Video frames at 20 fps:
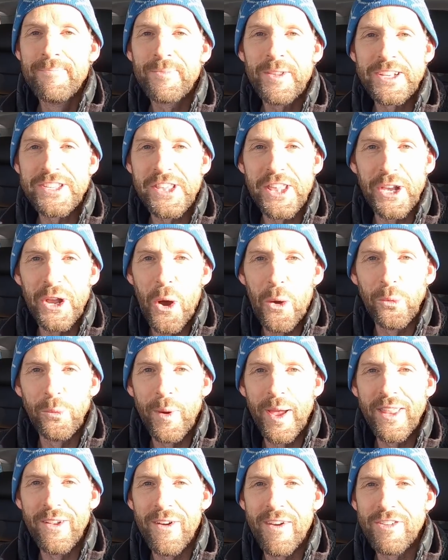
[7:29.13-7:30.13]
because of the cold
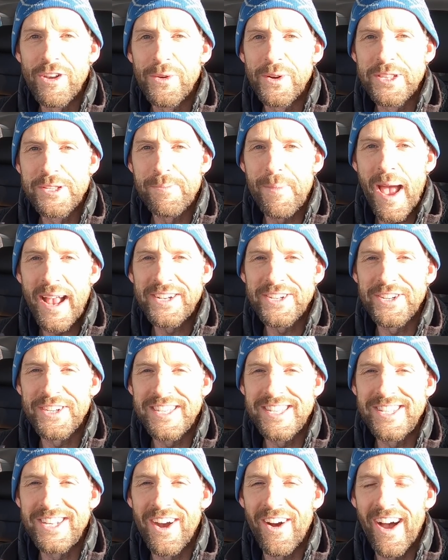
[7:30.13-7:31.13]
weather, everyone's
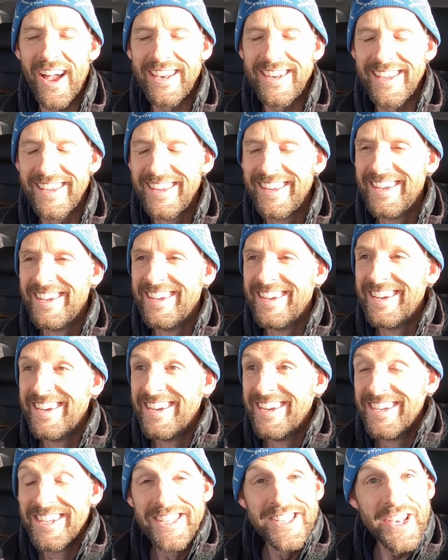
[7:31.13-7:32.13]
batteries died.
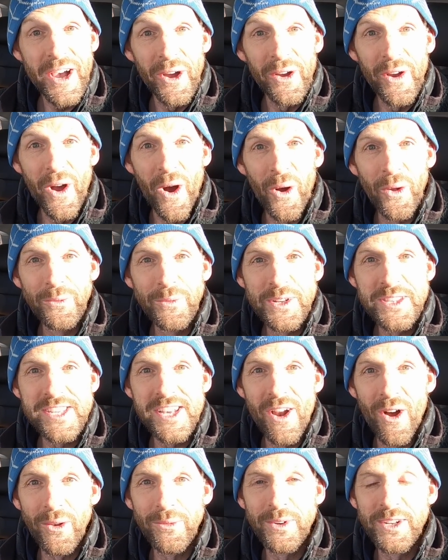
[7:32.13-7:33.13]
So, onwards
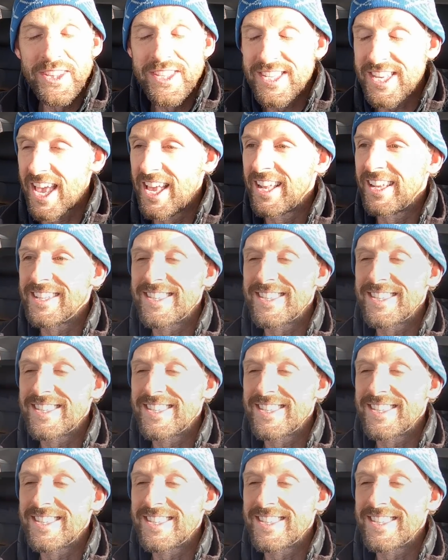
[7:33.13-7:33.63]
and onwards.